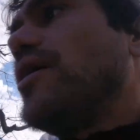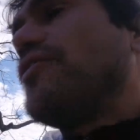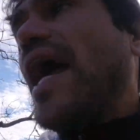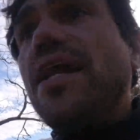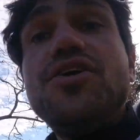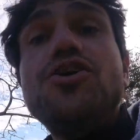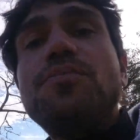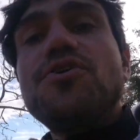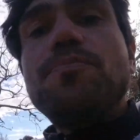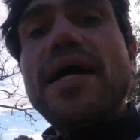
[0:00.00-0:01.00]
I've gained a new
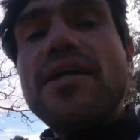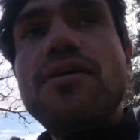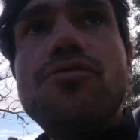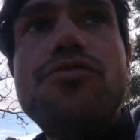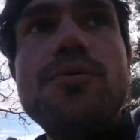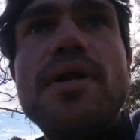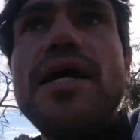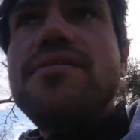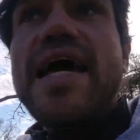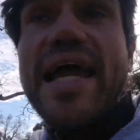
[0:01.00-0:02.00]
perspective from
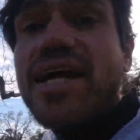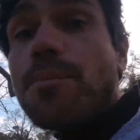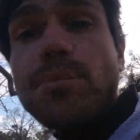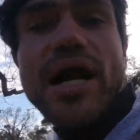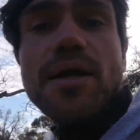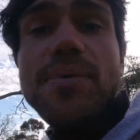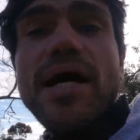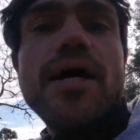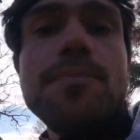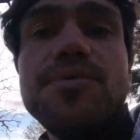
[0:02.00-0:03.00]
like taking a break
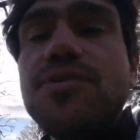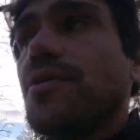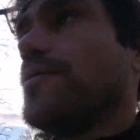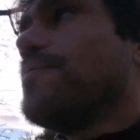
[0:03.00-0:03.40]
perhaps.